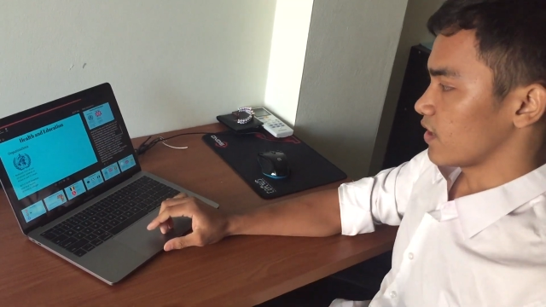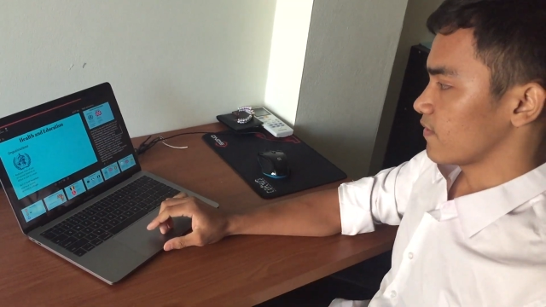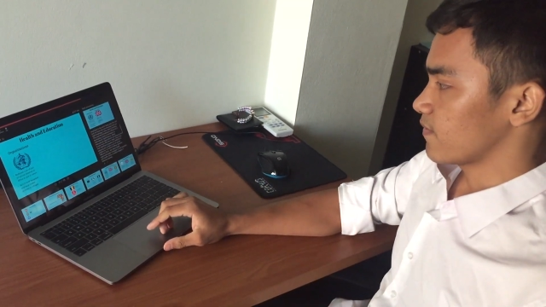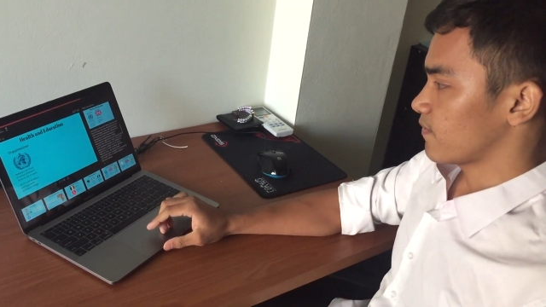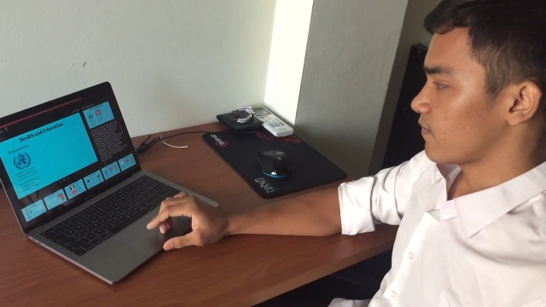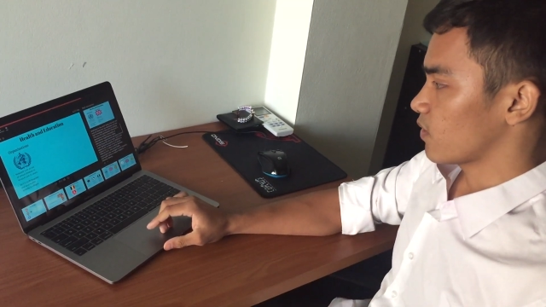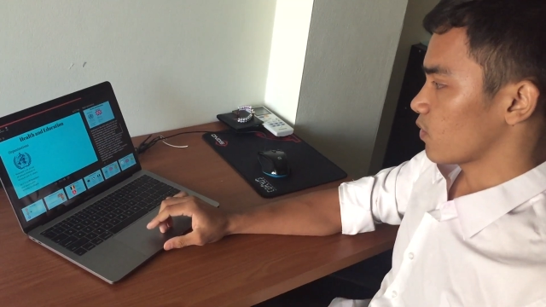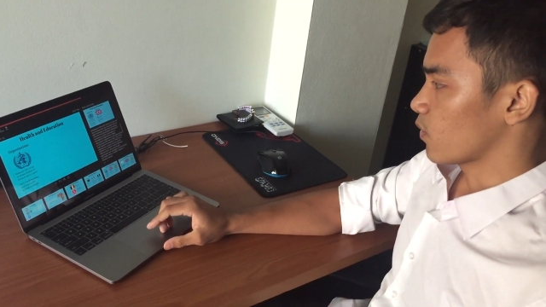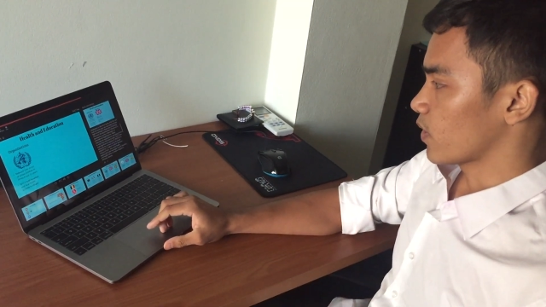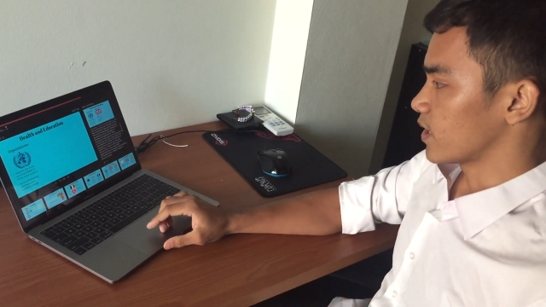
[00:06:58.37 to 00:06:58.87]

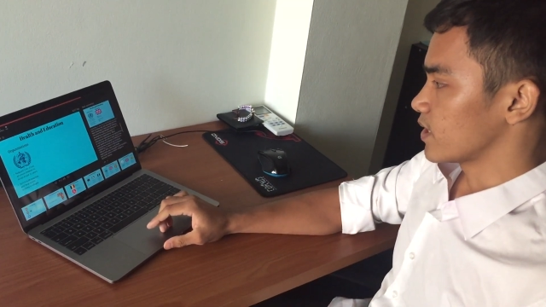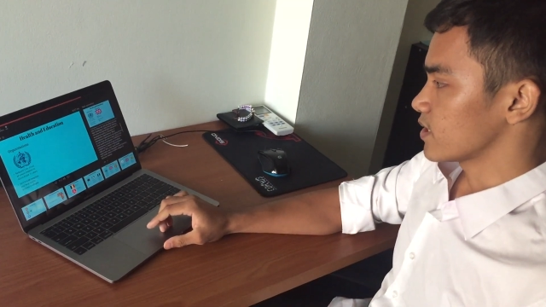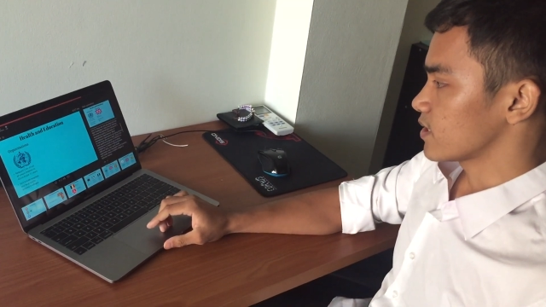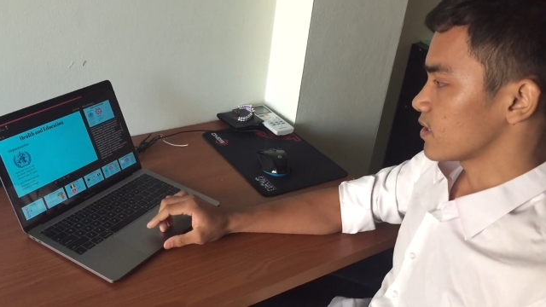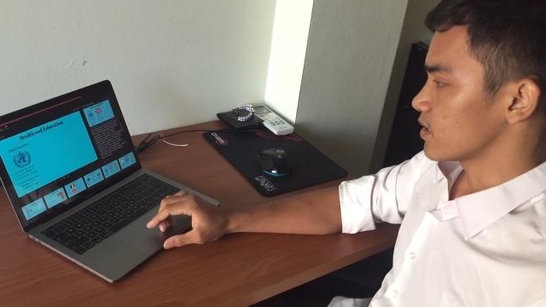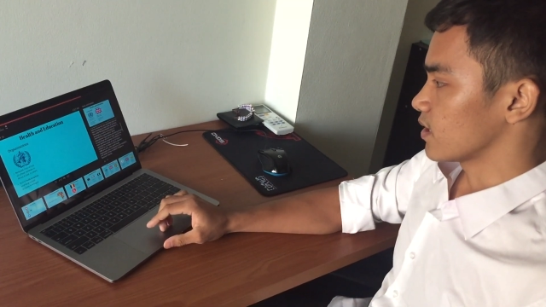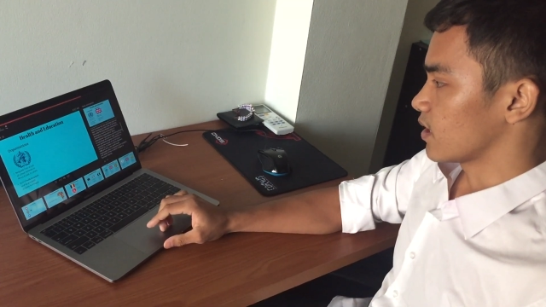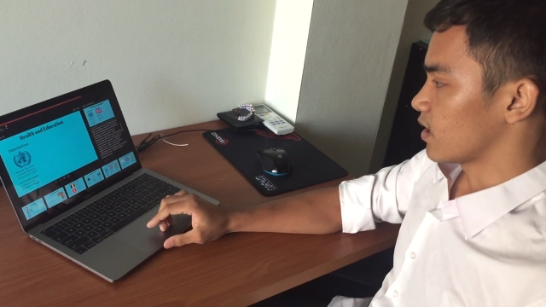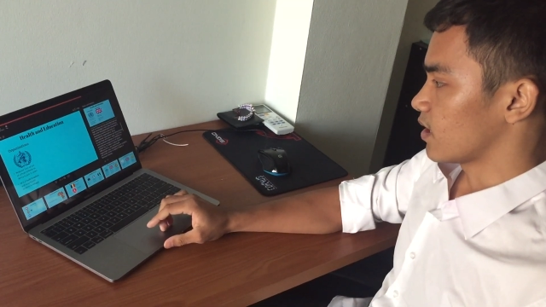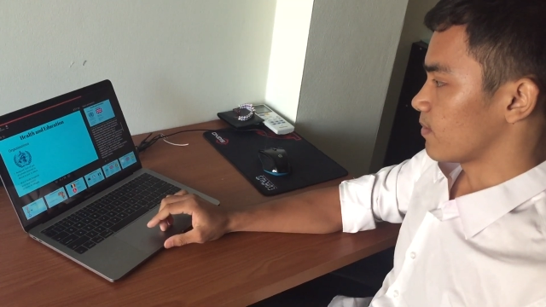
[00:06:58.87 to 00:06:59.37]

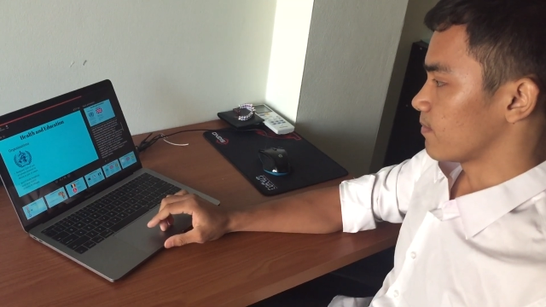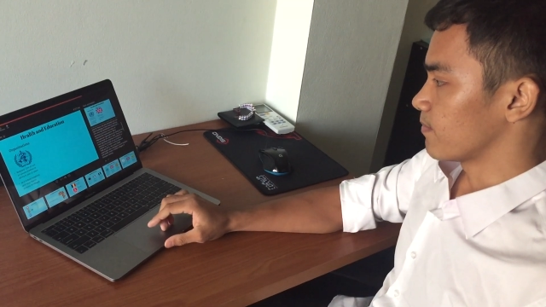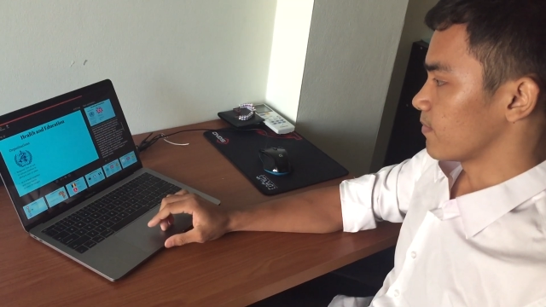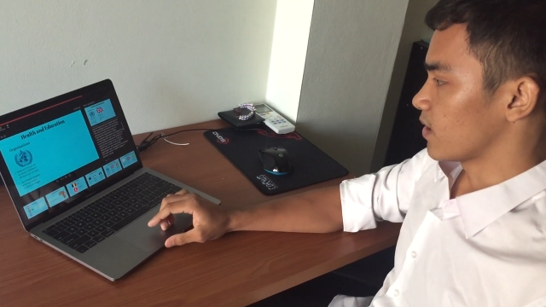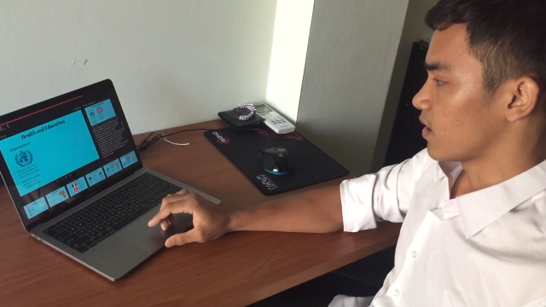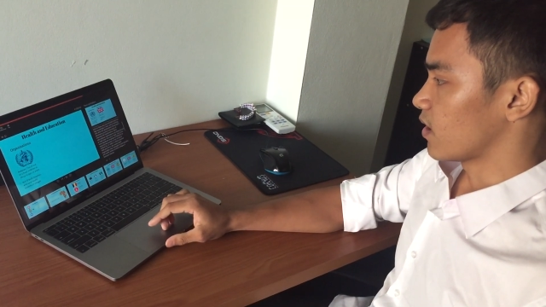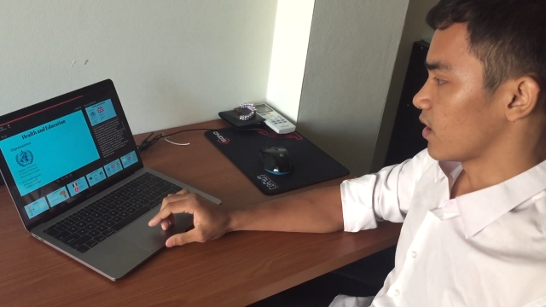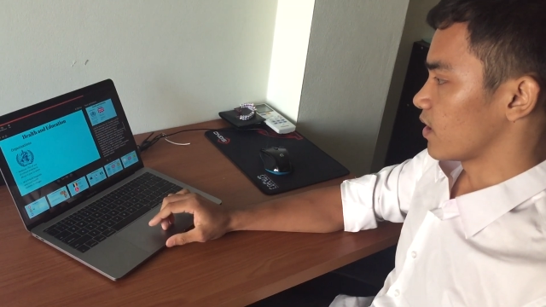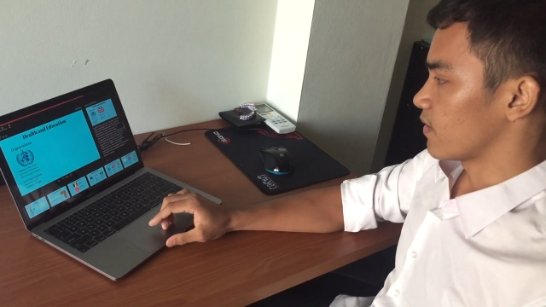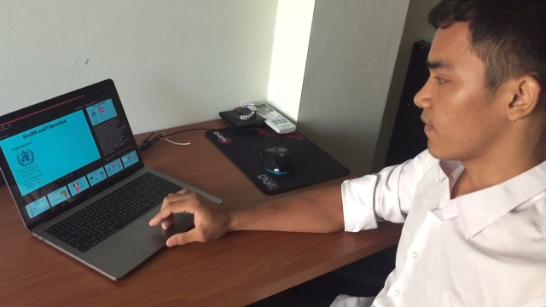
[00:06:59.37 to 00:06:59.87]
influence a
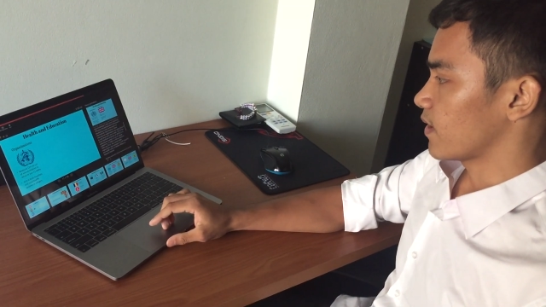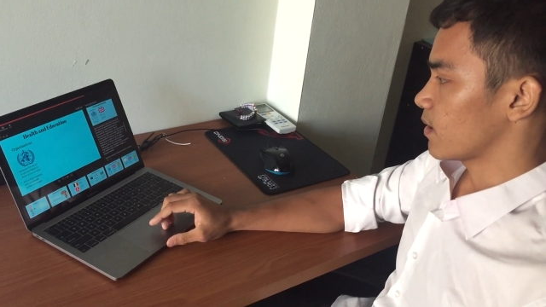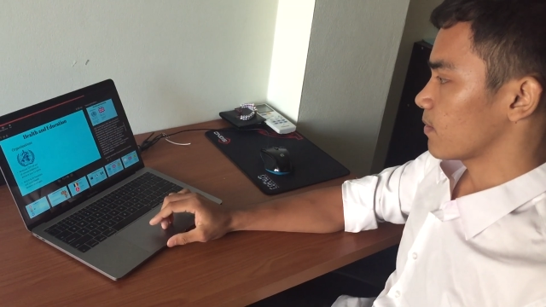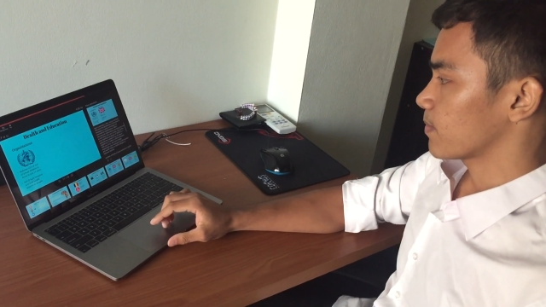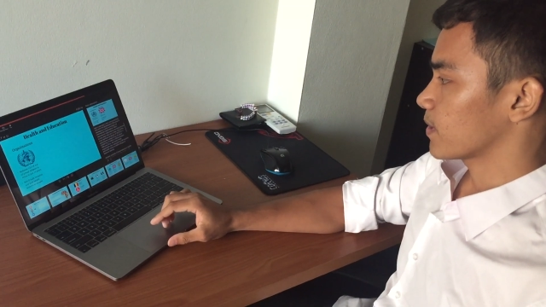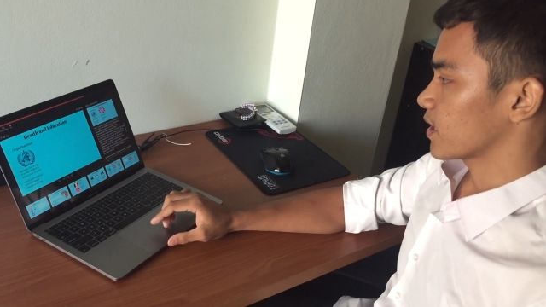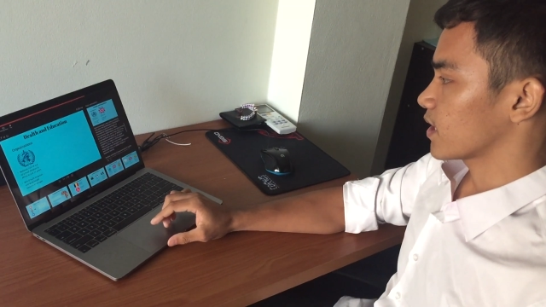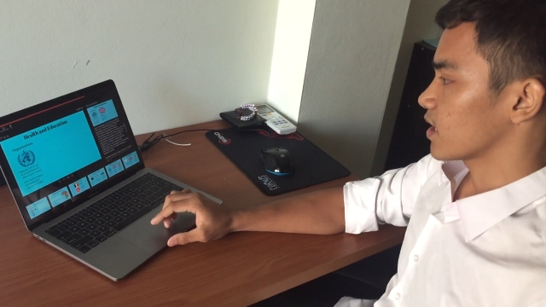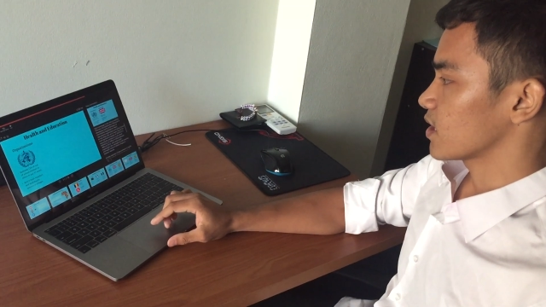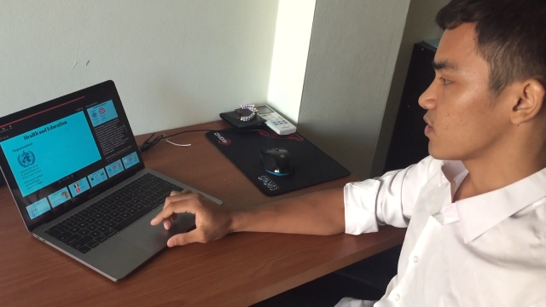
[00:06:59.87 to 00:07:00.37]
developing